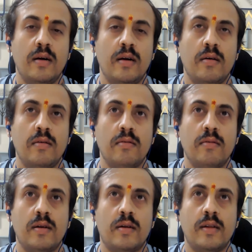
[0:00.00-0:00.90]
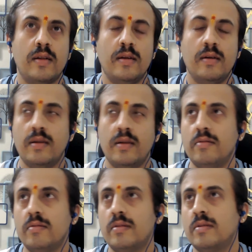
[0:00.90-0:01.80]

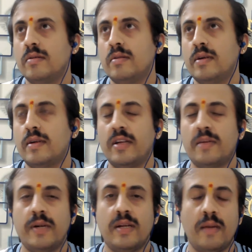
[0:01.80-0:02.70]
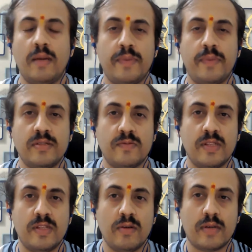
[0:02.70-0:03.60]
the treatment happens
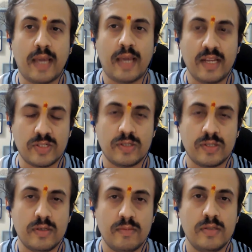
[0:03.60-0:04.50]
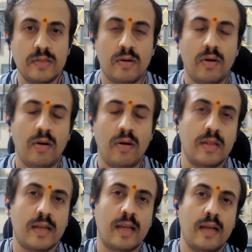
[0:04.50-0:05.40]
without cash, means all
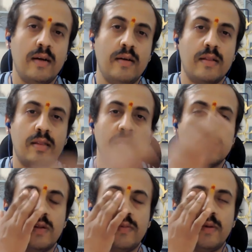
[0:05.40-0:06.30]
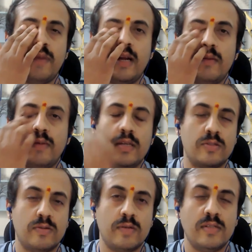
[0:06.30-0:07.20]
the things will be bared by
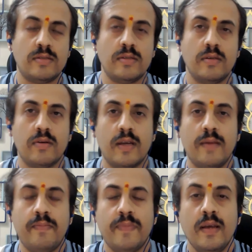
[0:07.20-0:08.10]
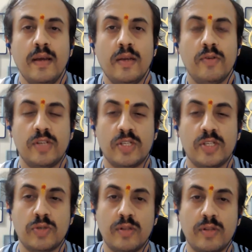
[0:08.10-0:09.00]
insurance. Okay, you
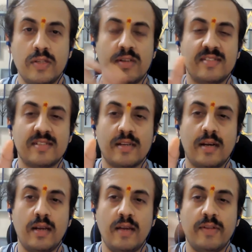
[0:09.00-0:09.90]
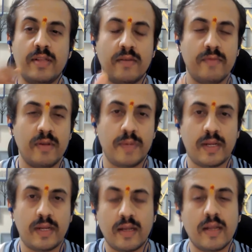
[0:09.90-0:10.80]
just show the insurance card, everything will
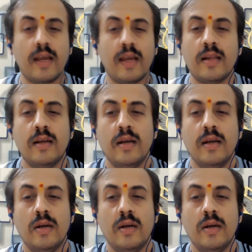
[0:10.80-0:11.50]
be taken care.